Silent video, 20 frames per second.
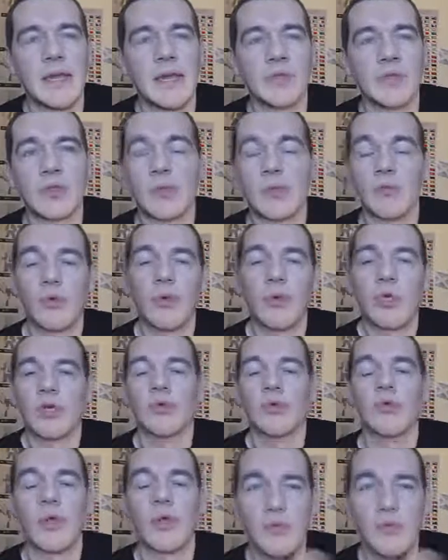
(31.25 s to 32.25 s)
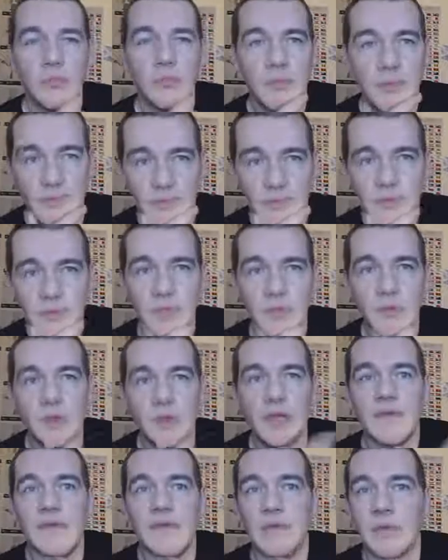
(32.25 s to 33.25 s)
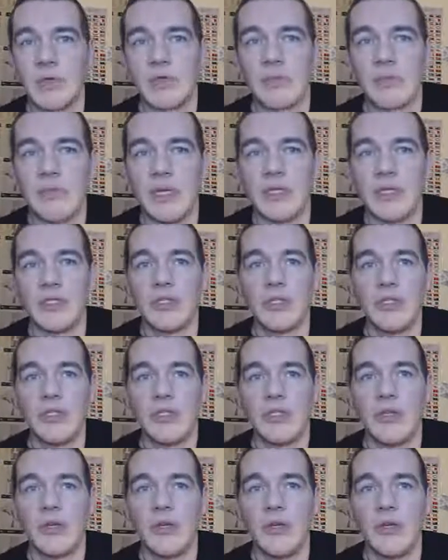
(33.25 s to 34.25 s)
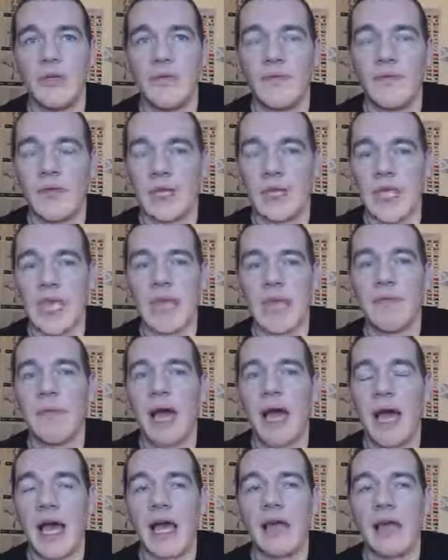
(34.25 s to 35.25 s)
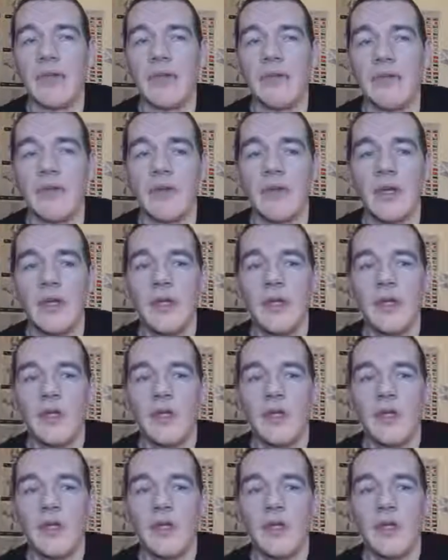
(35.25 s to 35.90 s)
Um, so I'm going to go down, but first I want to give a special mention for a game and